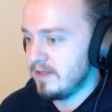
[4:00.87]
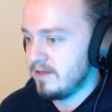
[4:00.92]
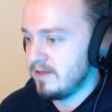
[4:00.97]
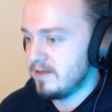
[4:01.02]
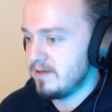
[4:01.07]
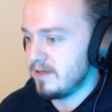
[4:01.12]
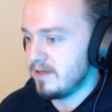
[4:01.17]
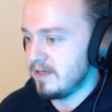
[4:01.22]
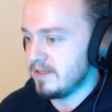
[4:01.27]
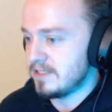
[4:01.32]

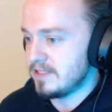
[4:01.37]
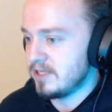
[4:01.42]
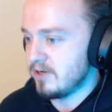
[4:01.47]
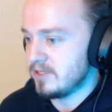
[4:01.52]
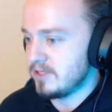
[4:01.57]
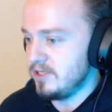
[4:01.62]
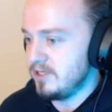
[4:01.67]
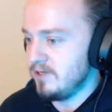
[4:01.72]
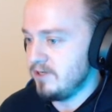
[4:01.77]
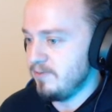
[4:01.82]
Okay, let's
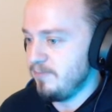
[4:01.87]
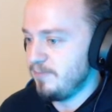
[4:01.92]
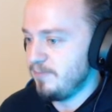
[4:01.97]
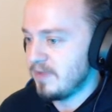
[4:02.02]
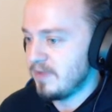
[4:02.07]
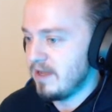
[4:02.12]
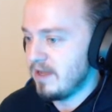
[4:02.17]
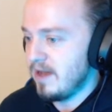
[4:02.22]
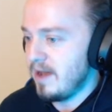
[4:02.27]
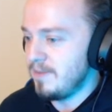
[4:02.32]
talk to you.
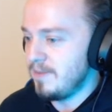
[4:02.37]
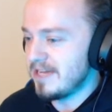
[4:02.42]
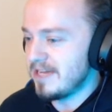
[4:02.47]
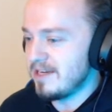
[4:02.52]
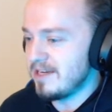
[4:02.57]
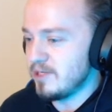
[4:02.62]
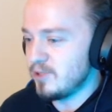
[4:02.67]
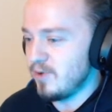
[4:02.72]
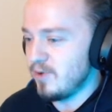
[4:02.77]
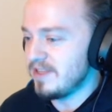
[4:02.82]
I'm not
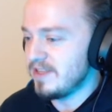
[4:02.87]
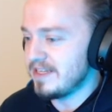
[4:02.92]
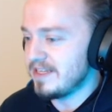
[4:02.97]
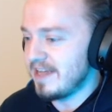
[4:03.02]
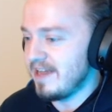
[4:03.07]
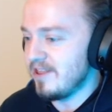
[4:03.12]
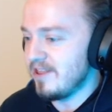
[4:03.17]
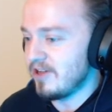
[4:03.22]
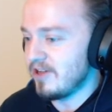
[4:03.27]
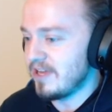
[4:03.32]
going to do all the
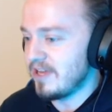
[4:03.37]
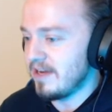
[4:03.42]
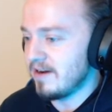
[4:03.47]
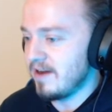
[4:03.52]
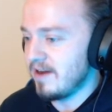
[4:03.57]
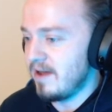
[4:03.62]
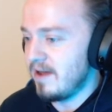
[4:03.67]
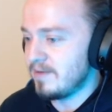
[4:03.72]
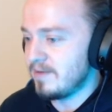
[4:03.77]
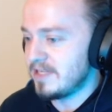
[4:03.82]
dialogue
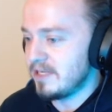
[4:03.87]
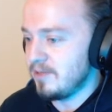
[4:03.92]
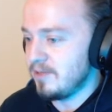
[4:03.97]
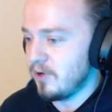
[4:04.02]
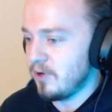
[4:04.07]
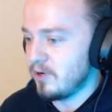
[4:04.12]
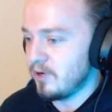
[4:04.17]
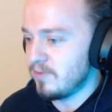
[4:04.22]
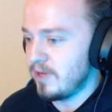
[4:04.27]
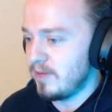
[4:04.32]
here. I'm
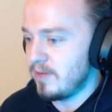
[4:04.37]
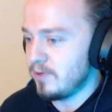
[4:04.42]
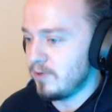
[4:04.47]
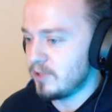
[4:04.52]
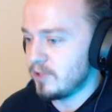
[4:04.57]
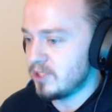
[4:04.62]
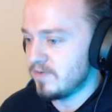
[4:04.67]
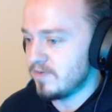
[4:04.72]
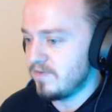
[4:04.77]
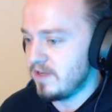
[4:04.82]
telling Pokemon
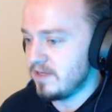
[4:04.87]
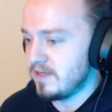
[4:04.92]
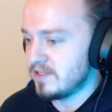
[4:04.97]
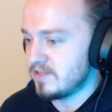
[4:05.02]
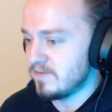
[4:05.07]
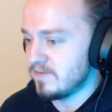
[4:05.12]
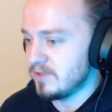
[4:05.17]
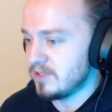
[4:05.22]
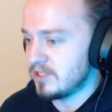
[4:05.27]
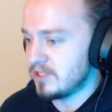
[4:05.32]
potion
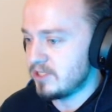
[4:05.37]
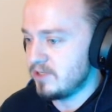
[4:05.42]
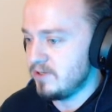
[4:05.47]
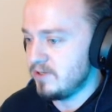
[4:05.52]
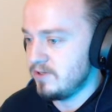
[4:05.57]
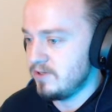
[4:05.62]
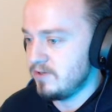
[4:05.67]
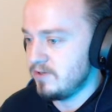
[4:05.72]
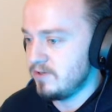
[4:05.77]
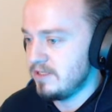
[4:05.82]
festivals
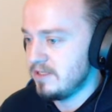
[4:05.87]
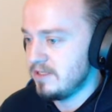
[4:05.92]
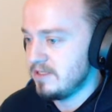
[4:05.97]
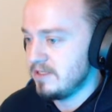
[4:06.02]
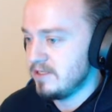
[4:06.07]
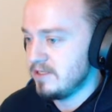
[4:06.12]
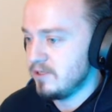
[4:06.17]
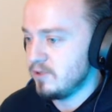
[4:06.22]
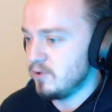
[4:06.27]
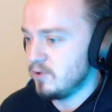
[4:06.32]
too.
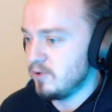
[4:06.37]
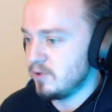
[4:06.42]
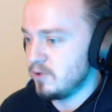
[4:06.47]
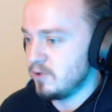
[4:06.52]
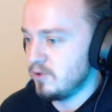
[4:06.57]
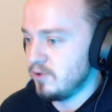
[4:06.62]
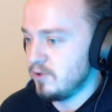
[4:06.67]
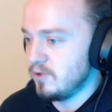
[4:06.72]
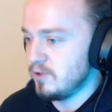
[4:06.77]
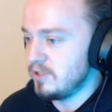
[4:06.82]
Cool,
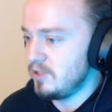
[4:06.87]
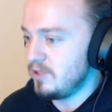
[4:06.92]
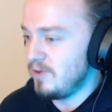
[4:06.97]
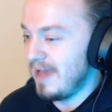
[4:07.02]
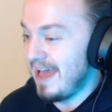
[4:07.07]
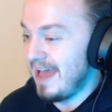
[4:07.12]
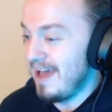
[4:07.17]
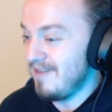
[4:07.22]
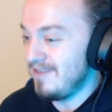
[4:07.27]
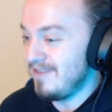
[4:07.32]
cool. Do you
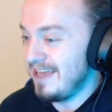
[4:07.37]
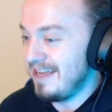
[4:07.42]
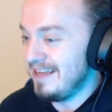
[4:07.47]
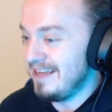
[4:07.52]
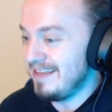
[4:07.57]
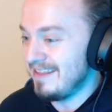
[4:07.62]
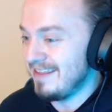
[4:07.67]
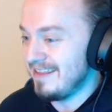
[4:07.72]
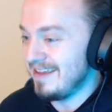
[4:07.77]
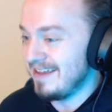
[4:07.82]
have
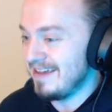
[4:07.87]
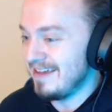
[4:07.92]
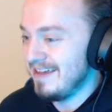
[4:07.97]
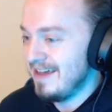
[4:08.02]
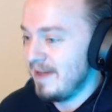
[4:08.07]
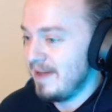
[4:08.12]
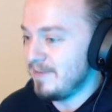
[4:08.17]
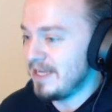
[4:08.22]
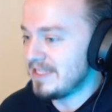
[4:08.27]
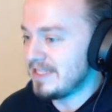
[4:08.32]
anything?
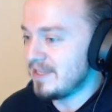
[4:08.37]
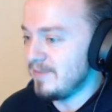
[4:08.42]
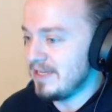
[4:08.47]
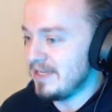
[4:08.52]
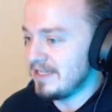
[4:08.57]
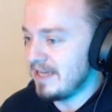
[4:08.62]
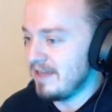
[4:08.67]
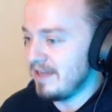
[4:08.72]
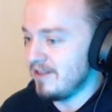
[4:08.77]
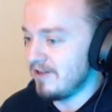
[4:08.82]
I'm not
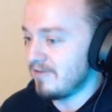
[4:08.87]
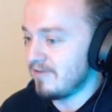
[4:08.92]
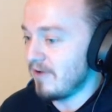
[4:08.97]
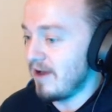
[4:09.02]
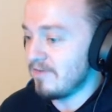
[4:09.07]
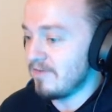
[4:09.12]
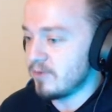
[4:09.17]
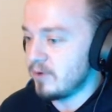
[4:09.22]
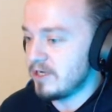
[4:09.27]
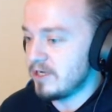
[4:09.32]
skipping dialogue for
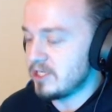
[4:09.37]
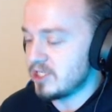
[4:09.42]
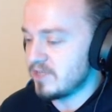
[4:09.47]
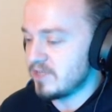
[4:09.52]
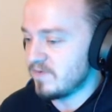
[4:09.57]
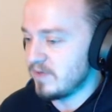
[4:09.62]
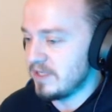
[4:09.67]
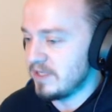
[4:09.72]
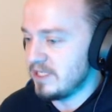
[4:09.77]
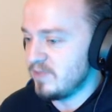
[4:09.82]
everyone,
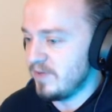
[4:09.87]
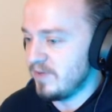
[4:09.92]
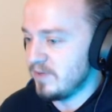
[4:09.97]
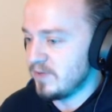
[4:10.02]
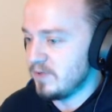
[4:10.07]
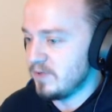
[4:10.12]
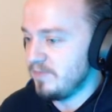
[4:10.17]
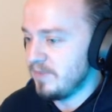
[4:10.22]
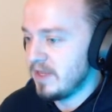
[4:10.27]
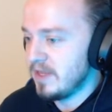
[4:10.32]
just for these
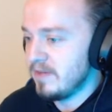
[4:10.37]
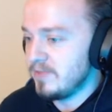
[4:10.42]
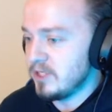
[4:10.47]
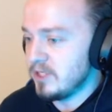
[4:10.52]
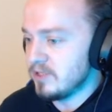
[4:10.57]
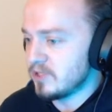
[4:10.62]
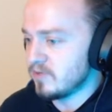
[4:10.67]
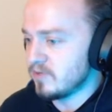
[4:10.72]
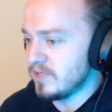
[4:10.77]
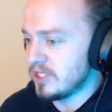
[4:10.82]
people. We're
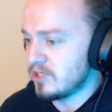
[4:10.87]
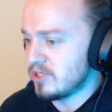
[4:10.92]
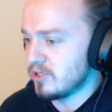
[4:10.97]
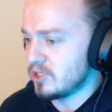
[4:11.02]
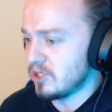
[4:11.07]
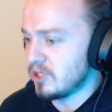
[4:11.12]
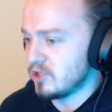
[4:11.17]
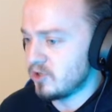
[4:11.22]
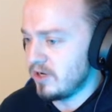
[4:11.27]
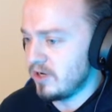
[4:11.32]
doing some
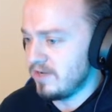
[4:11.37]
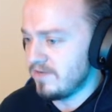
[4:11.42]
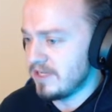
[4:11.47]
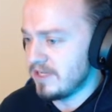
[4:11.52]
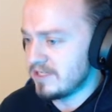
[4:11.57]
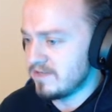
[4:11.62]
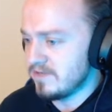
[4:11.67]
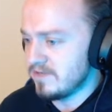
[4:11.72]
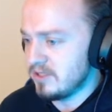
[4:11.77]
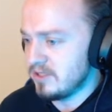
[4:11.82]
research on training
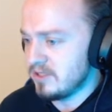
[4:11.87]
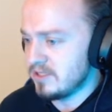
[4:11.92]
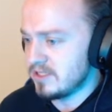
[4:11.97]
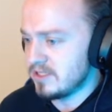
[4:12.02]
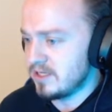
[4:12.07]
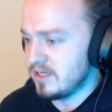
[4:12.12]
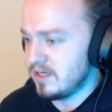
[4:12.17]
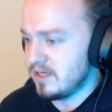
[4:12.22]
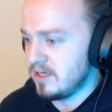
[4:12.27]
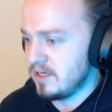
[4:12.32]

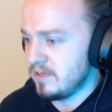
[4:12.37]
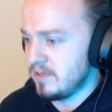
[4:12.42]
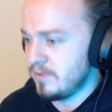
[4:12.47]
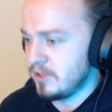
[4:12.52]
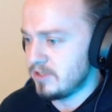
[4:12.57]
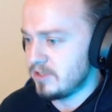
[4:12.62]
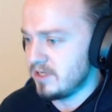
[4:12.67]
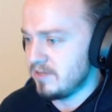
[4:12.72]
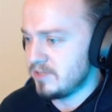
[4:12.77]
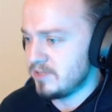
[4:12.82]
festivals,
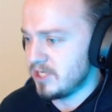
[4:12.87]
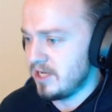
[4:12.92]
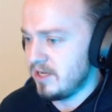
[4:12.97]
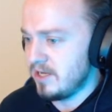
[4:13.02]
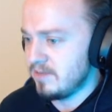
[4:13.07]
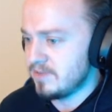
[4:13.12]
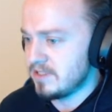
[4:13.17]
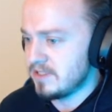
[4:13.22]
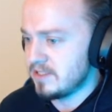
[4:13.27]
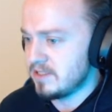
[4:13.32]
part-time
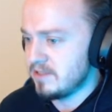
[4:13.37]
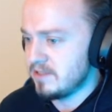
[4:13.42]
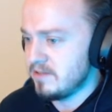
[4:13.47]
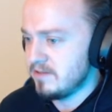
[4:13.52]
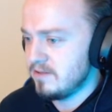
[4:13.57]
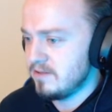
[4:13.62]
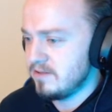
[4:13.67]
jobs.